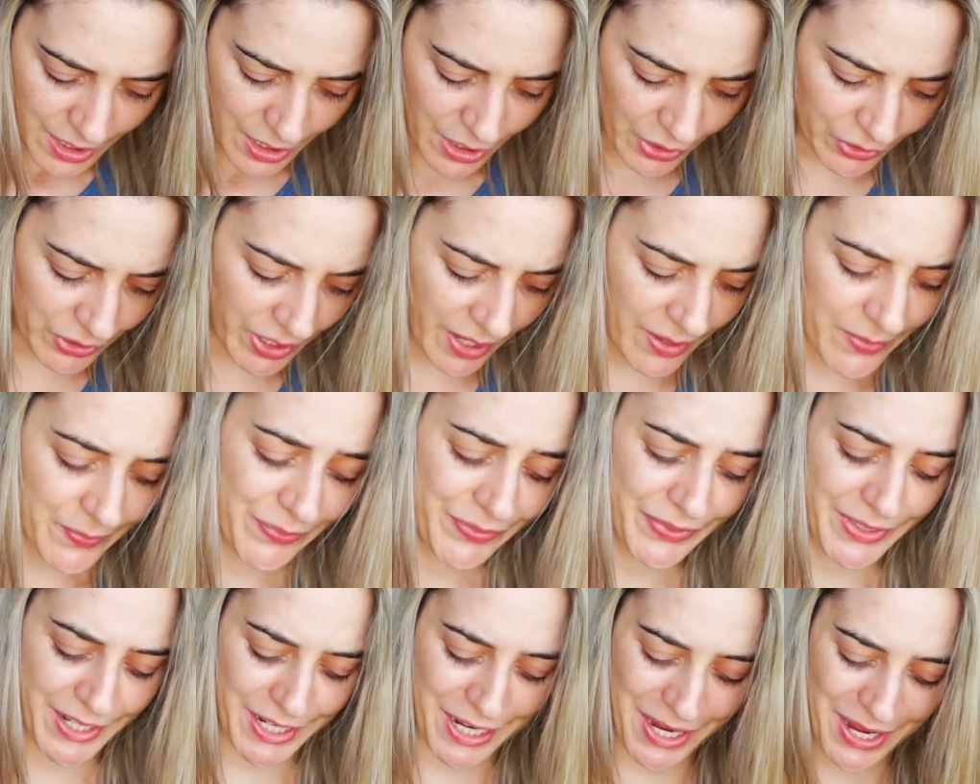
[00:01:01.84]
okay,
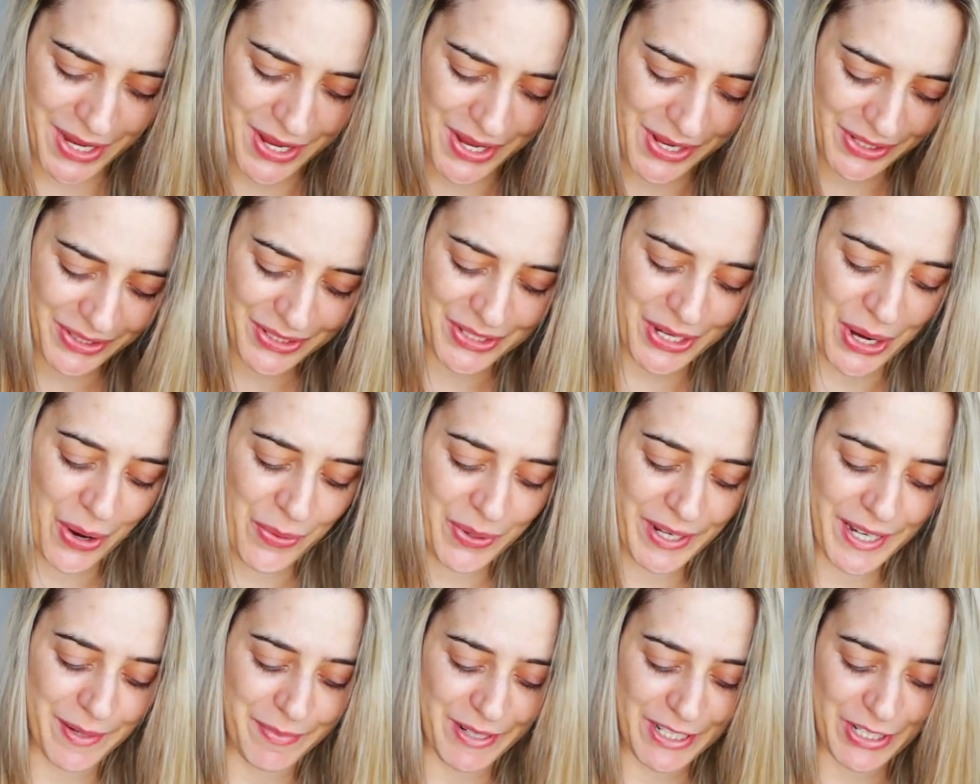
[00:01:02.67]
so
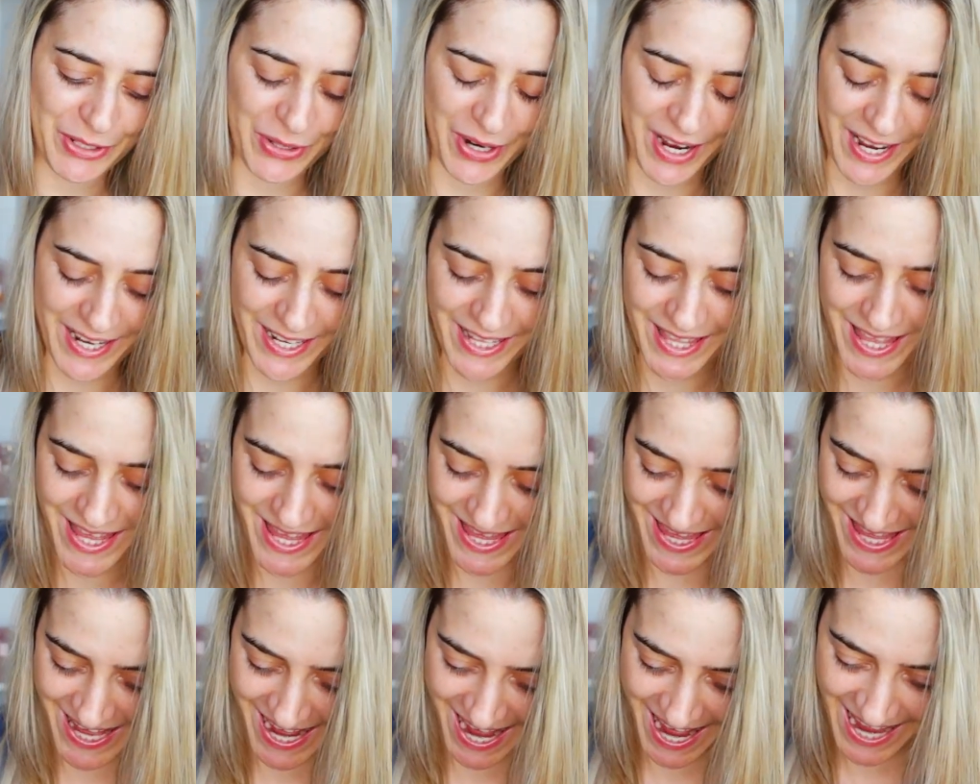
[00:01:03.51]
we're going to be
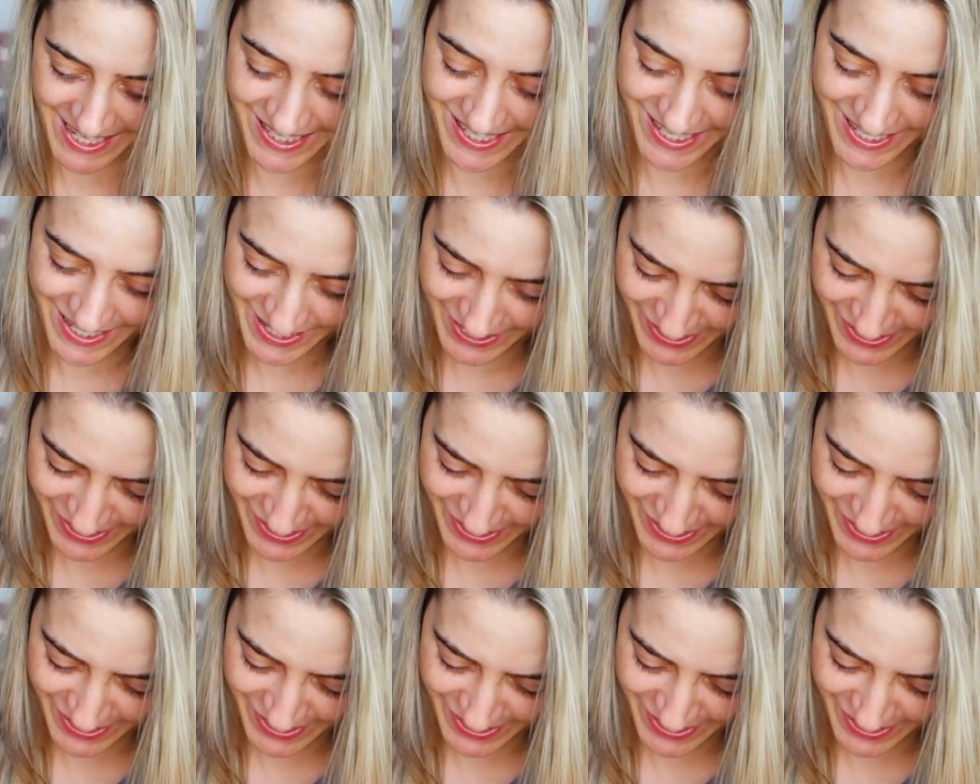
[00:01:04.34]
trying that